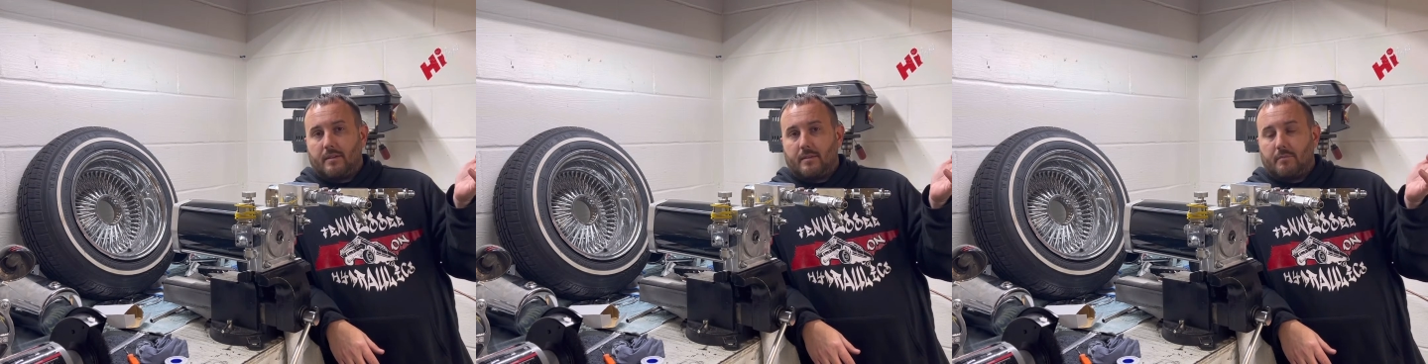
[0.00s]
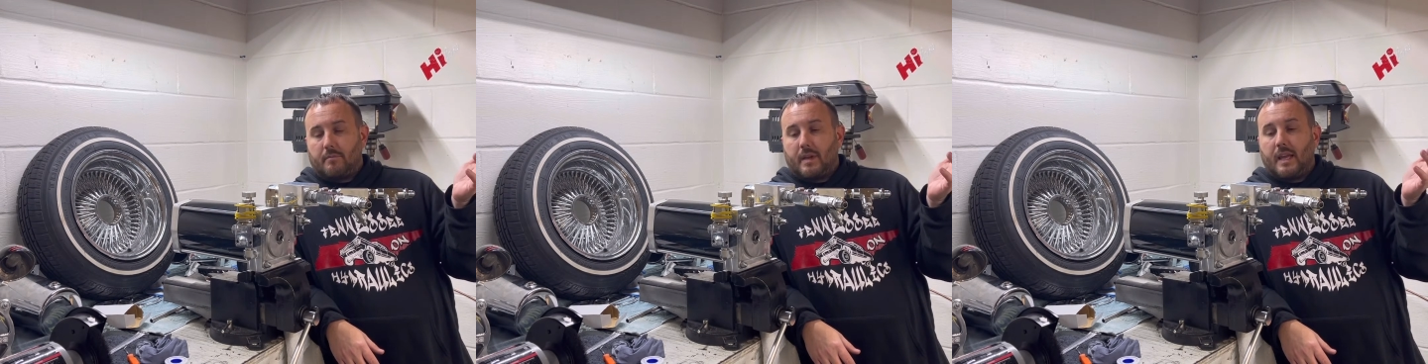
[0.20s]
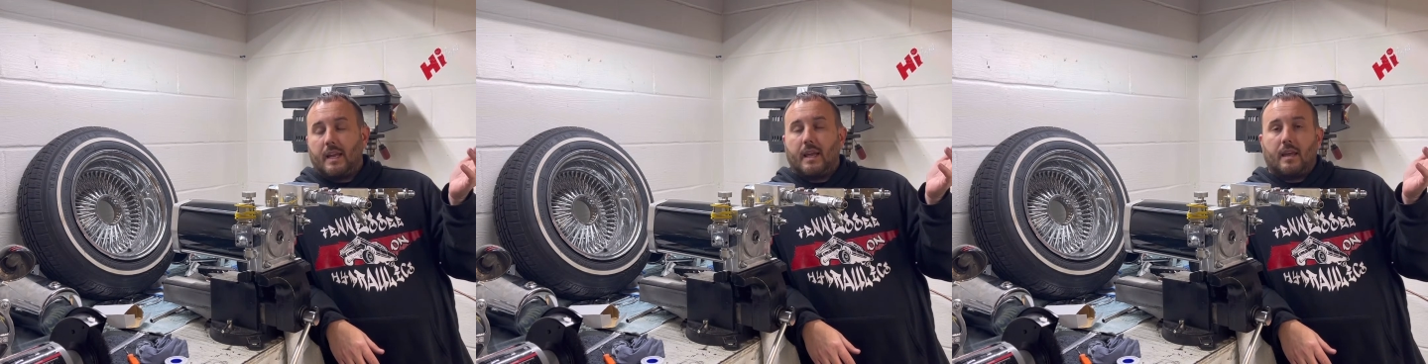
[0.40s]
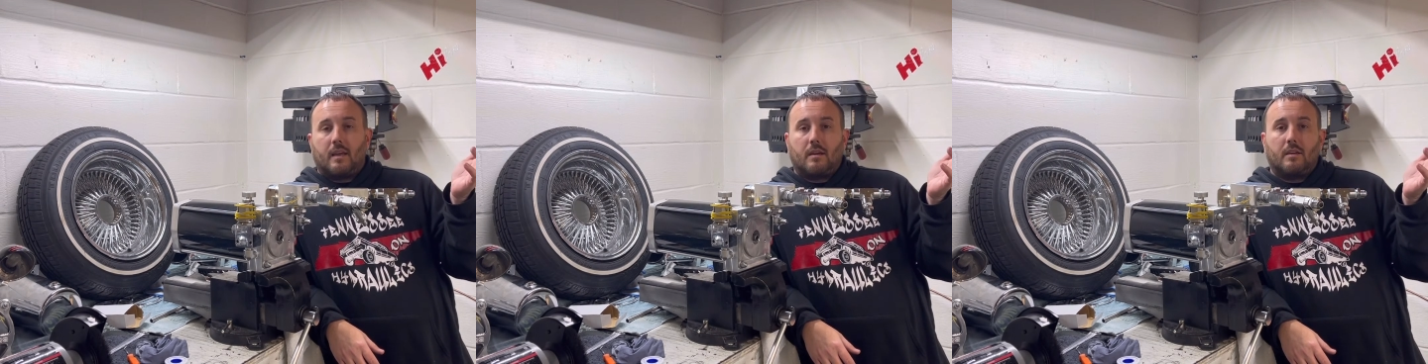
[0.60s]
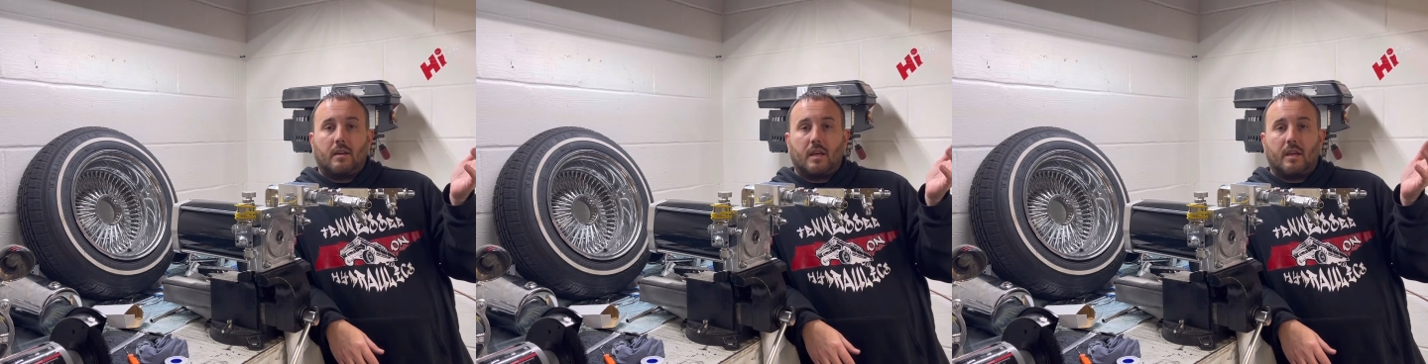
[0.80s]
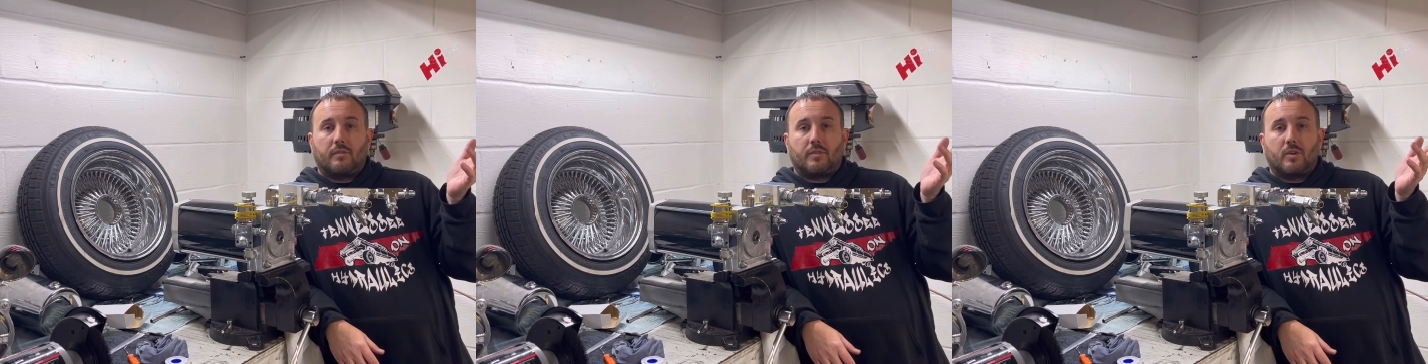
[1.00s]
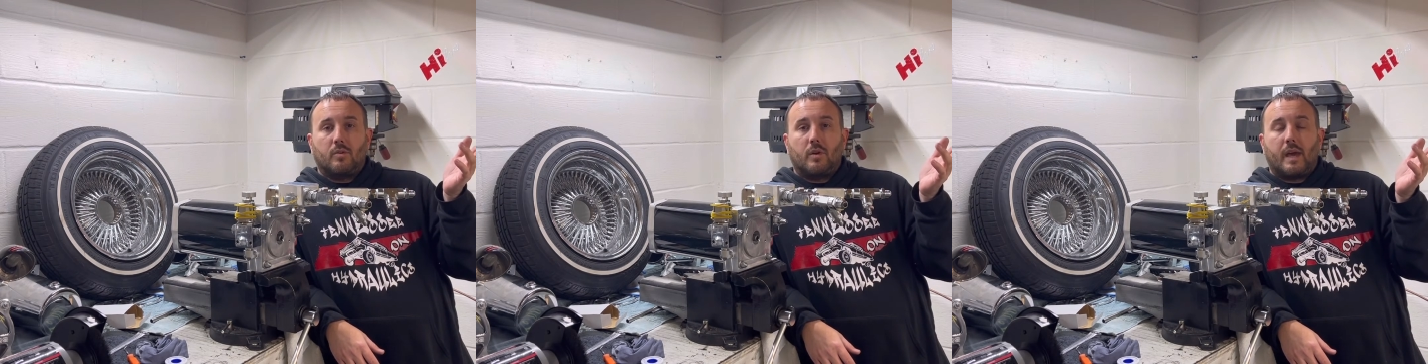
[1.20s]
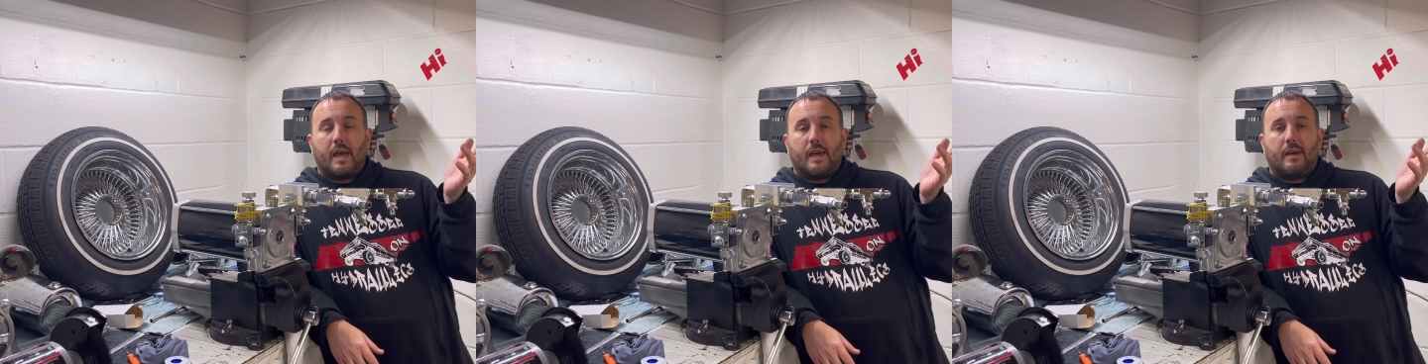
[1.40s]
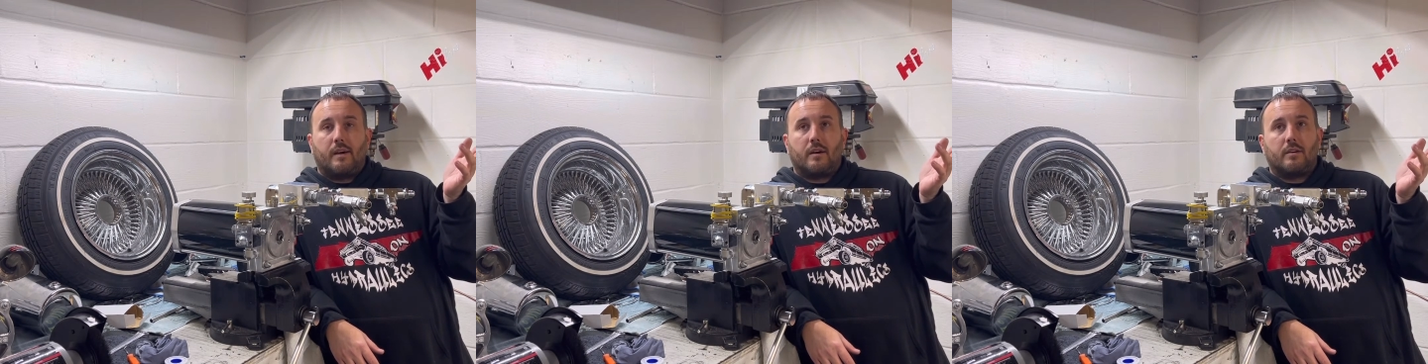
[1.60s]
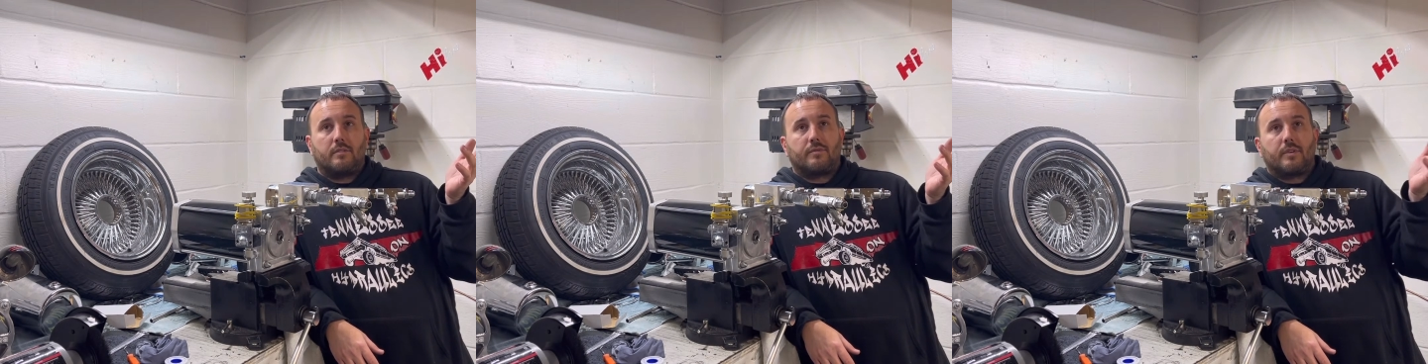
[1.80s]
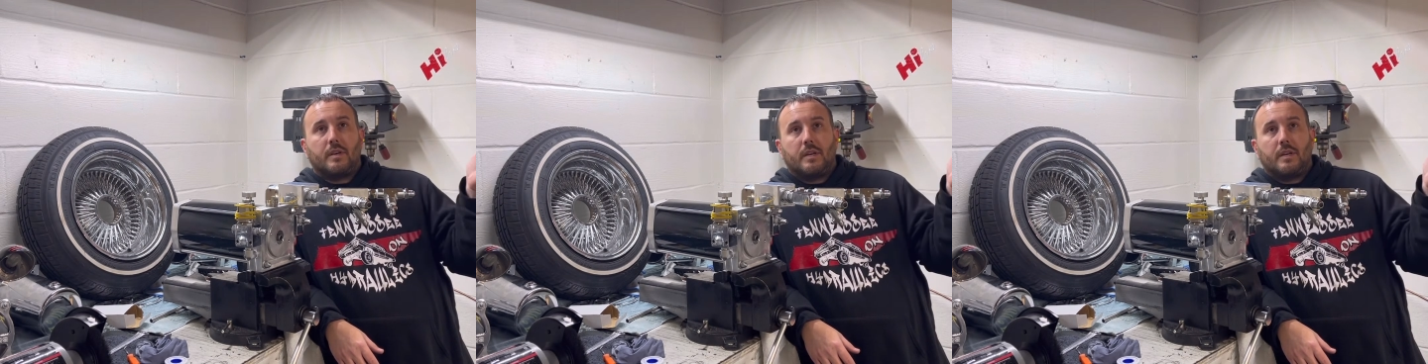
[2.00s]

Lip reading: meaning if you have